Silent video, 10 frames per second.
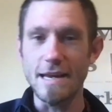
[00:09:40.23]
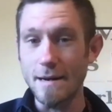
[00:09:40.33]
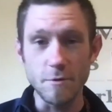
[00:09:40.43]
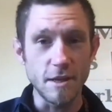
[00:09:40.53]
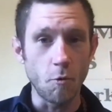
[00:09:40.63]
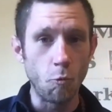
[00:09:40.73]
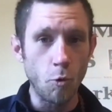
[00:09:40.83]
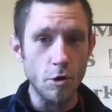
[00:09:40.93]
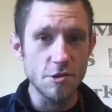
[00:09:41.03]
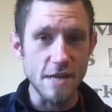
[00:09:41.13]
and everything
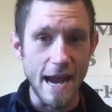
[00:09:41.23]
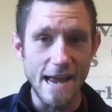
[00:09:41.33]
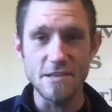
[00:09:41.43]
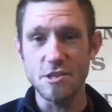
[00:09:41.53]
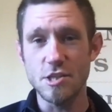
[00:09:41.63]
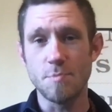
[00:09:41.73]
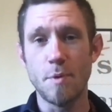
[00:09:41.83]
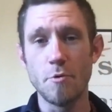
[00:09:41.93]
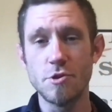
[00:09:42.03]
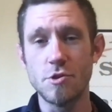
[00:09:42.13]
works as it's
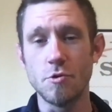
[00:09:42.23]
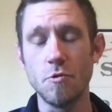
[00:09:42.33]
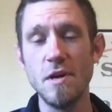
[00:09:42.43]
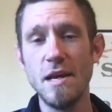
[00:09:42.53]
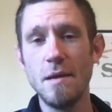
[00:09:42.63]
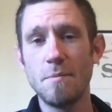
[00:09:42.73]
supposed to